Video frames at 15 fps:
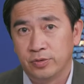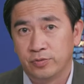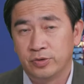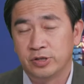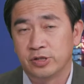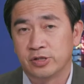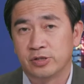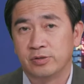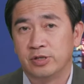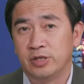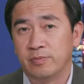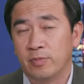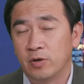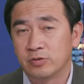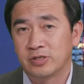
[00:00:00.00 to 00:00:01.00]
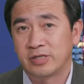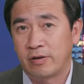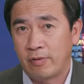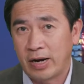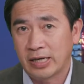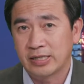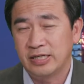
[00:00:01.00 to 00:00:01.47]
which is in the most
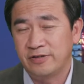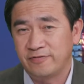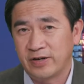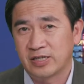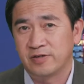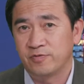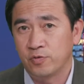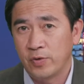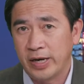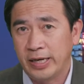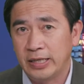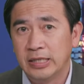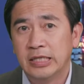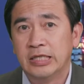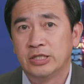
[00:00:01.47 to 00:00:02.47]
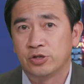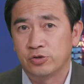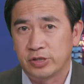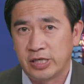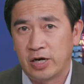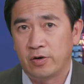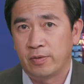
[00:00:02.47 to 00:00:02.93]
direct, effective way
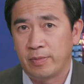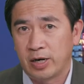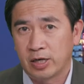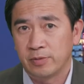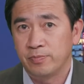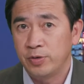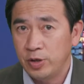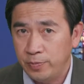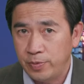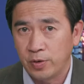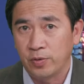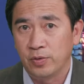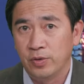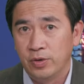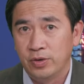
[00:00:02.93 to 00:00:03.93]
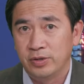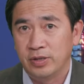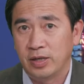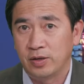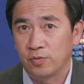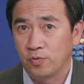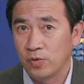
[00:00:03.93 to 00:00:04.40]
to tell American people
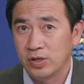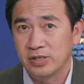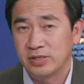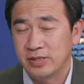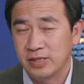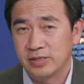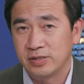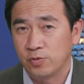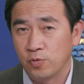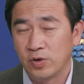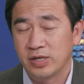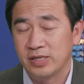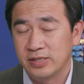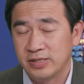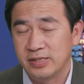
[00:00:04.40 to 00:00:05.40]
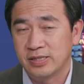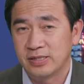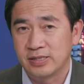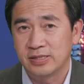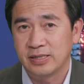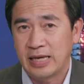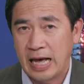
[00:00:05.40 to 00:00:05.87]
that what is
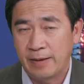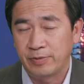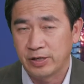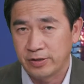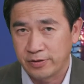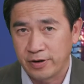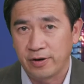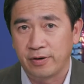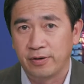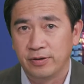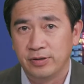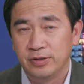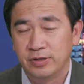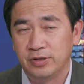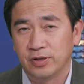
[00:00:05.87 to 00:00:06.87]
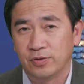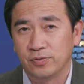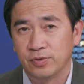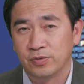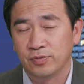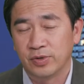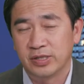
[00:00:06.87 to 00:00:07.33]
this happening there?
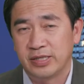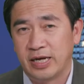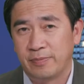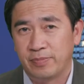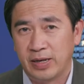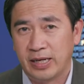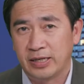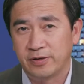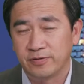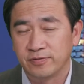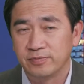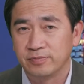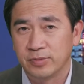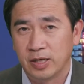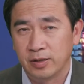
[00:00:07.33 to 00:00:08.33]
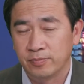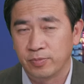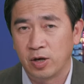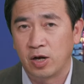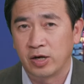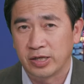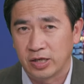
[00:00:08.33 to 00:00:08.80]
What they are
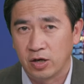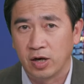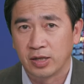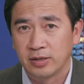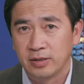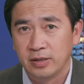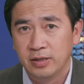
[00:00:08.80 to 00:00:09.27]
plotting on.